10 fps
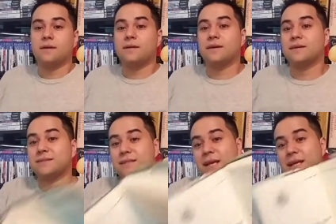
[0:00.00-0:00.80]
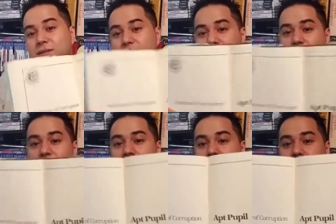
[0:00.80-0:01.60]
the second
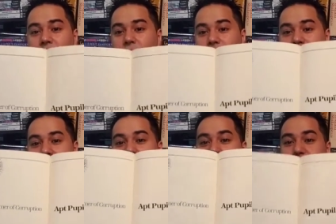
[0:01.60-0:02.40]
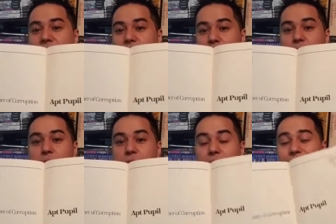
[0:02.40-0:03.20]
story was apt
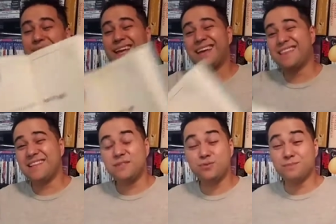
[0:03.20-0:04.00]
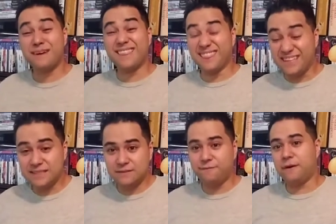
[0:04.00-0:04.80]
pupil and this was my
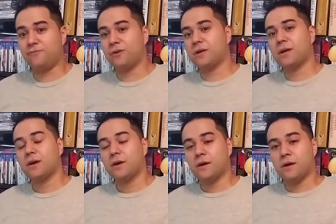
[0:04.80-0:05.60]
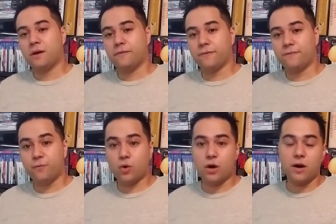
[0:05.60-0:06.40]
least favorite of the
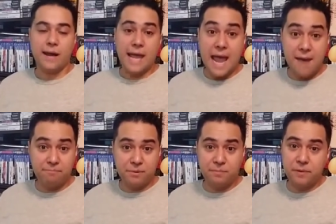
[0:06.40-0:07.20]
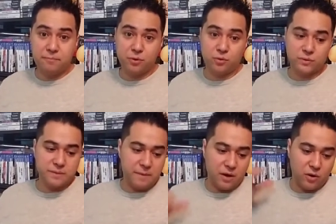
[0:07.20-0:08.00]
four apt pupil was
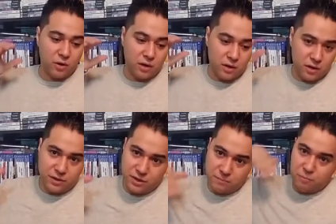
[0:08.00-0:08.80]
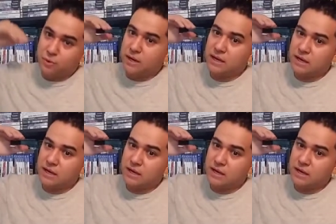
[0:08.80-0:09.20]
about a young boy